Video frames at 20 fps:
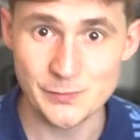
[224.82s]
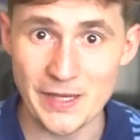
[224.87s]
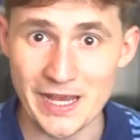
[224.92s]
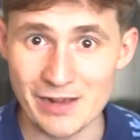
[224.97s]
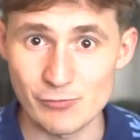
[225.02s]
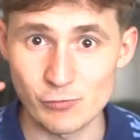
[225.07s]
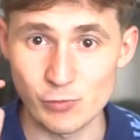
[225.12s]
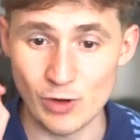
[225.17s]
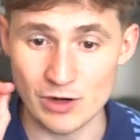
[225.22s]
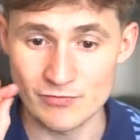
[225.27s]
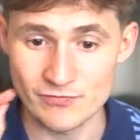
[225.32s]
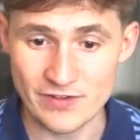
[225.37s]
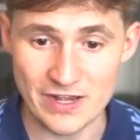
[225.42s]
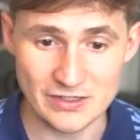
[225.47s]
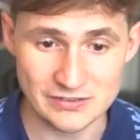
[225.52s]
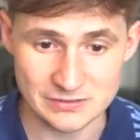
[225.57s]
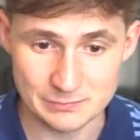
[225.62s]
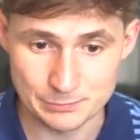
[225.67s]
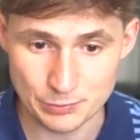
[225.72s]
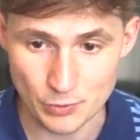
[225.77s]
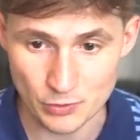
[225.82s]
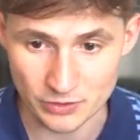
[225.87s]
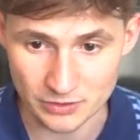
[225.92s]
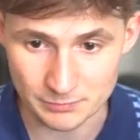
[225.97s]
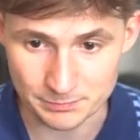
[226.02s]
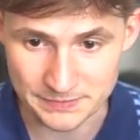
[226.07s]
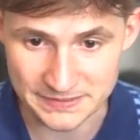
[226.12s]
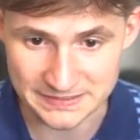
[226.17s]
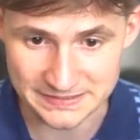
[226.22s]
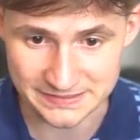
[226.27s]
we have 1,000 broken
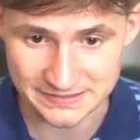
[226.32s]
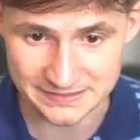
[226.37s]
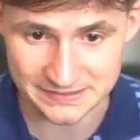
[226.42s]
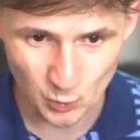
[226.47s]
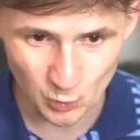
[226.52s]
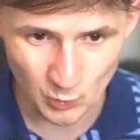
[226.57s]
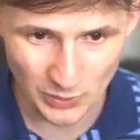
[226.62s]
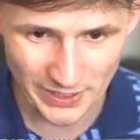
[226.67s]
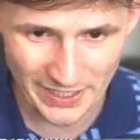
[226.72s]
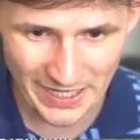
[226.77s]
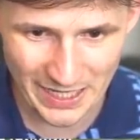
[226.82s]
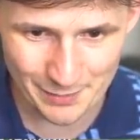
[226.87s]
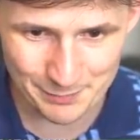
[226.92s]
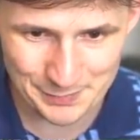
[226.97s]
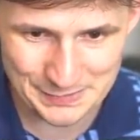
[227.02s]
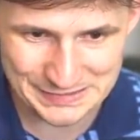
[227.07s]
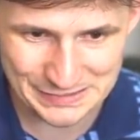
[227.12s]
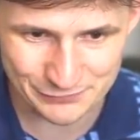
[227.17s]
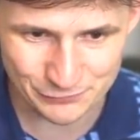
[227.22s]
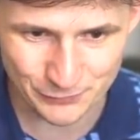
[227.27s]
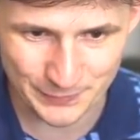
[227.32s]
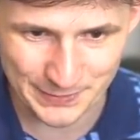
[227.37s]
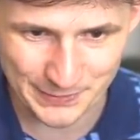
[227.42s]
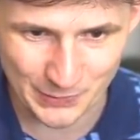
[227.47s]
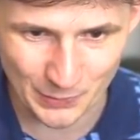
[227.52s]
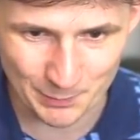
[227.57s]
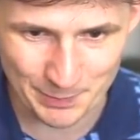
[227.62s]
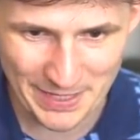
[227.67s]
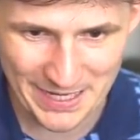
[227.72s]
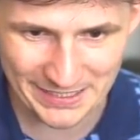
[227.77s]
pieces. What happens if we
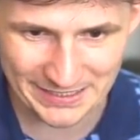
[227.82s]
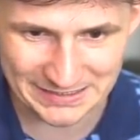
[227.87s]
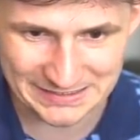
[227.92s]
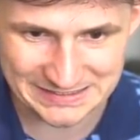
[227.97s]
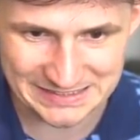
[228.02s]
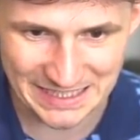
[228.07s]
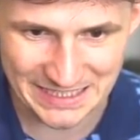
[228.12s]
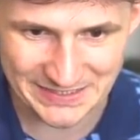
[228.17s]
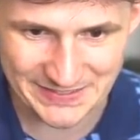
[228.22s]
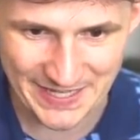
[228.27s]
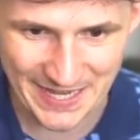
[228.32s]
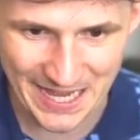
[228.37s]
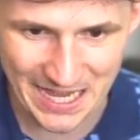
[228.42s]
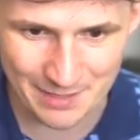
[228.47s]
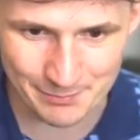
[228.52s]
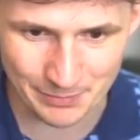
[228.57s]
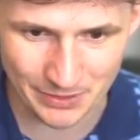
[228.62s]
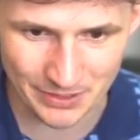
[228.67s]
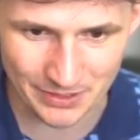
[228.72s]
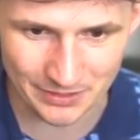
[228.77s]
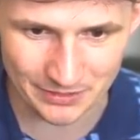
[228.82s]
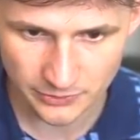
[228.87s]
go back inside the hammer?